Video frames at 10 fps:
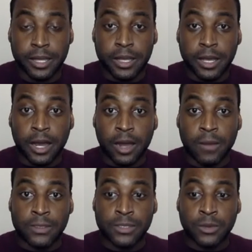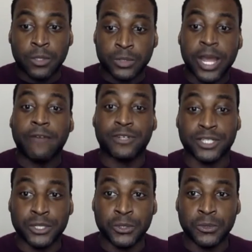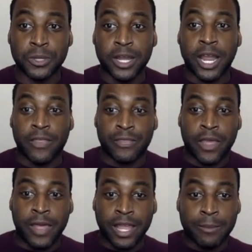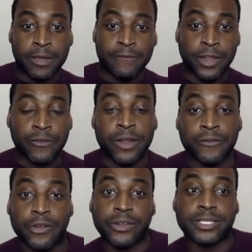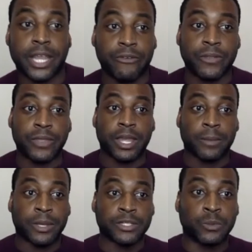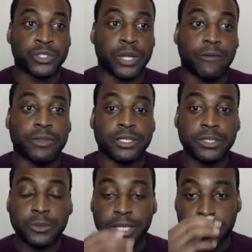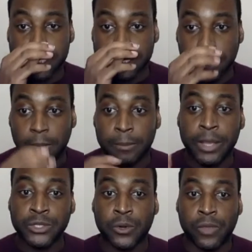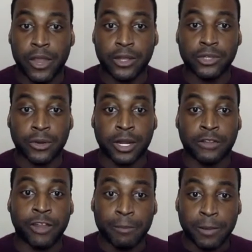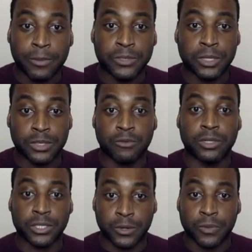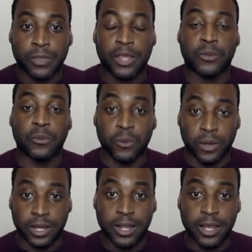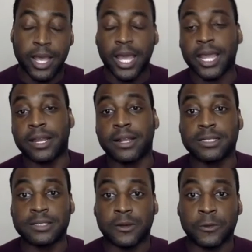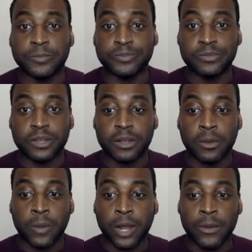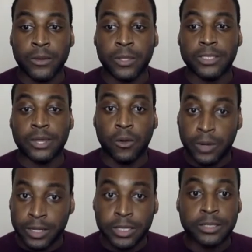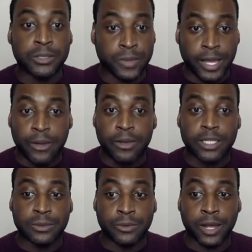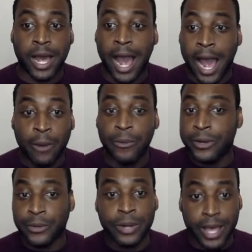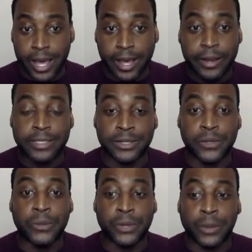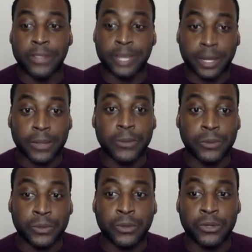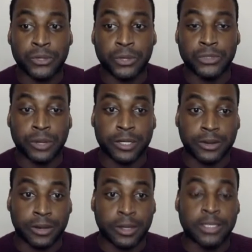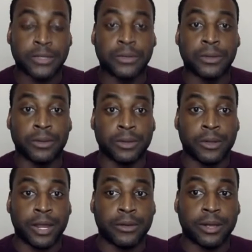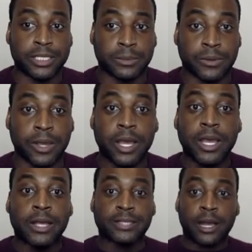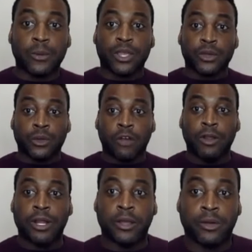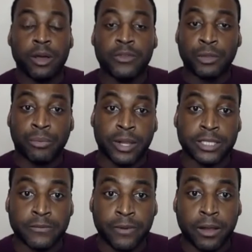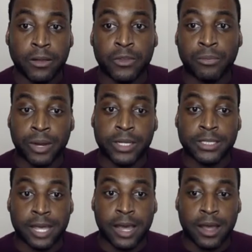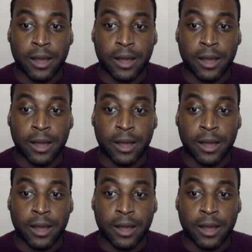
So what you have to do, and that can be a very, very scary thing, because what you have to do is make sure that you're targeting the right people to get the return that you want. And so what I would do is hone into the ideal customer. I wouldn't do an ad until you know exactly who you are trying to target, until you know your ideal customer, because that way you'll already know the brands they follow, the brands that